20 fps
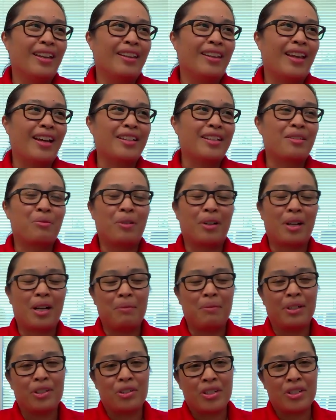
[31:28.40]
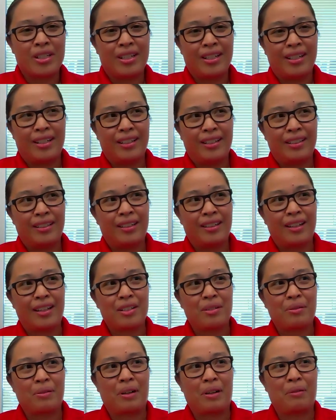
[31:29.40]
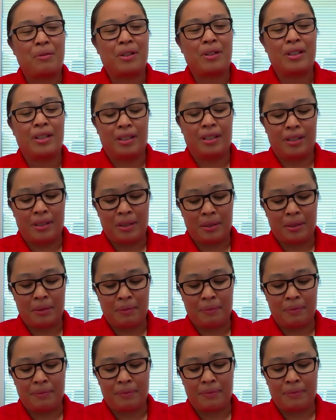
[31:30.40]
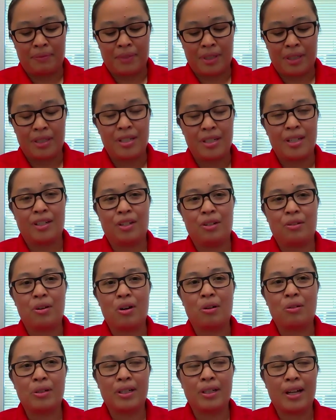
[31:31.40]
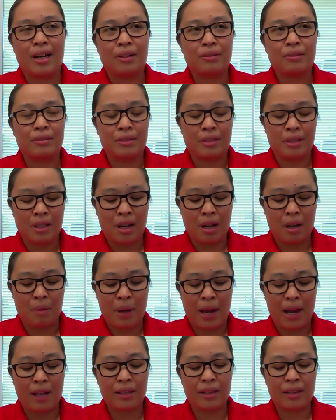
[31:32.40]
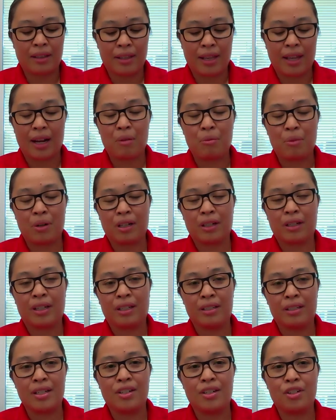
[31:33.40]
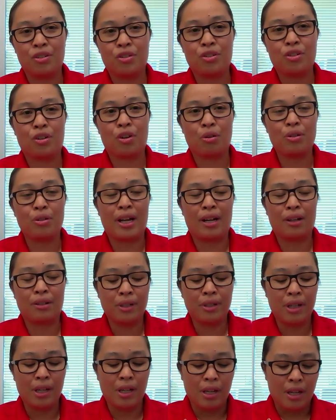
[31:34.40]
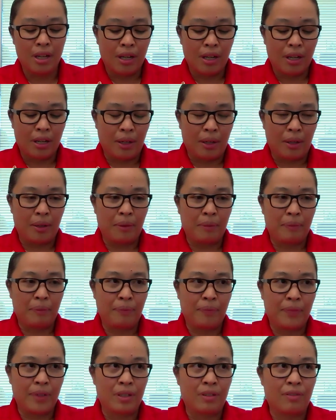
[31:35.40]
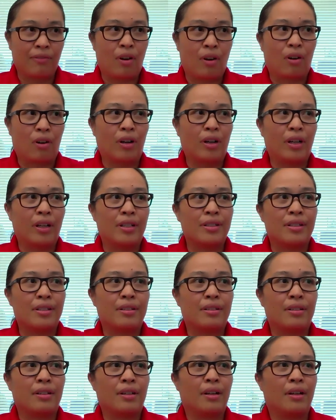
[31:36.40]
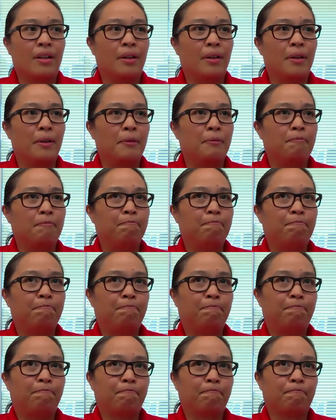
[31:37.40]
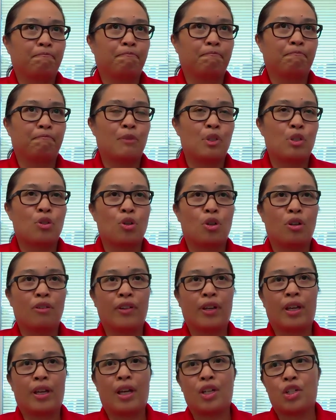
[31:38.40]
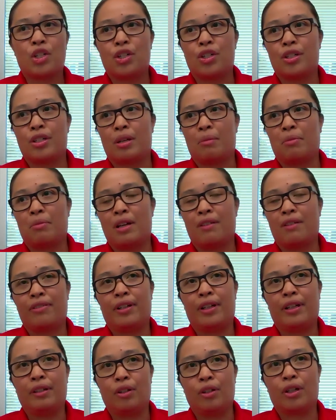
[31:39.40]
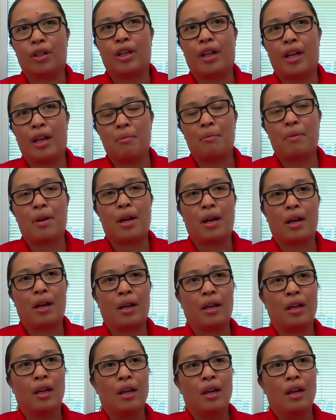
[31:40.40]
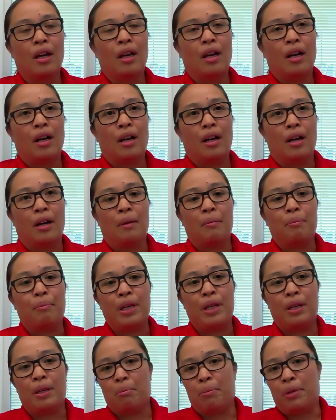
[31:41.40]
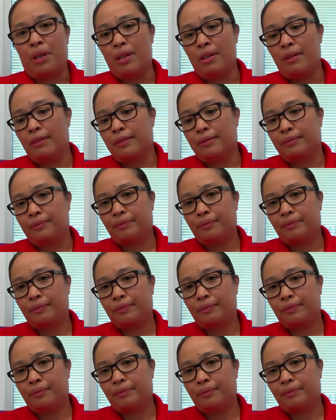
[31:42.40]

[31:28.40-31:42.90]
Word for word: that's what I'm interested in. That's what I want to um, continue going down a path that I want to continue to go down. Um, as far as um, certifications, I'm definitely looking at my um, PMP.